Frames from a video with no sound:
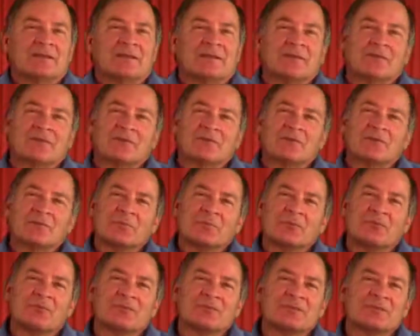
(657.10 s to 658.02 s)
Now, if your
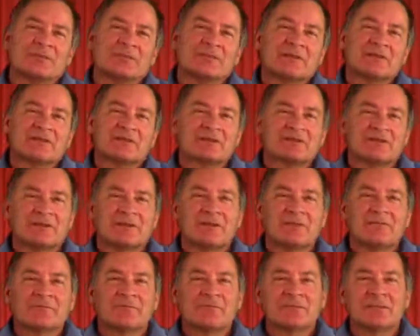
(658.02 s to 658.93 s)
computer doesn't have a
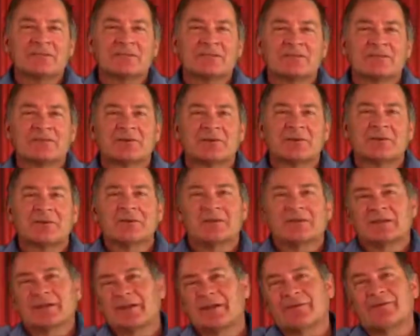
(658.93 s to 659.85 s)
slot for an SD card,
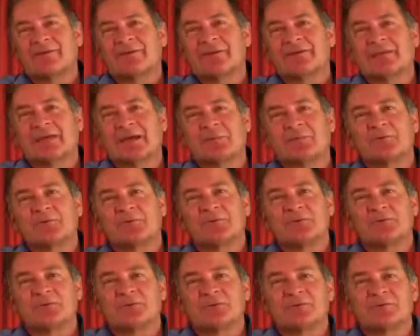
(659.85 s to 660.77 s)
I have an adapter
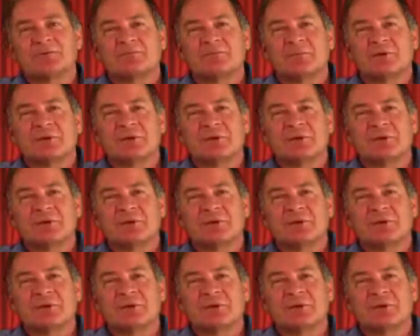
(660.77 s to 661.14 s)
that you can